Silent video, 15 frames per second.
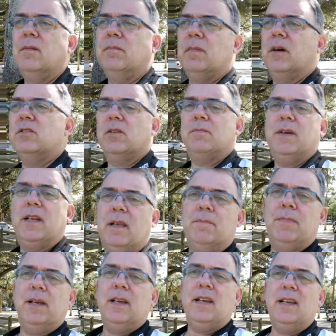Moza Mini
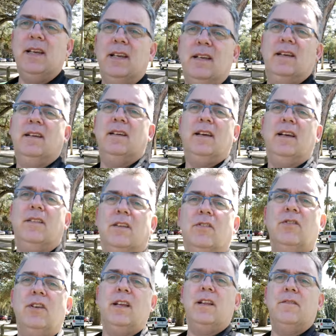P and the
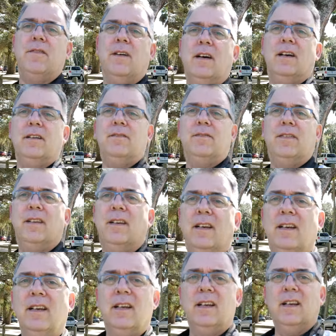G85
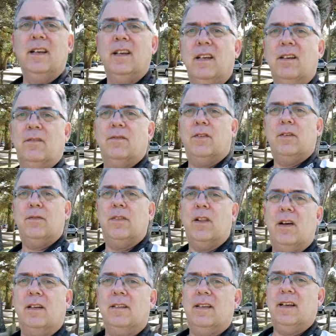for a
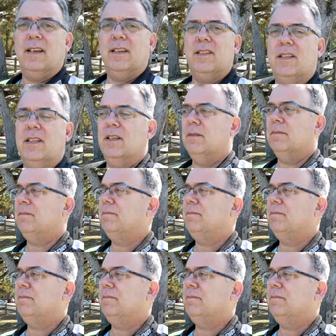vlog test.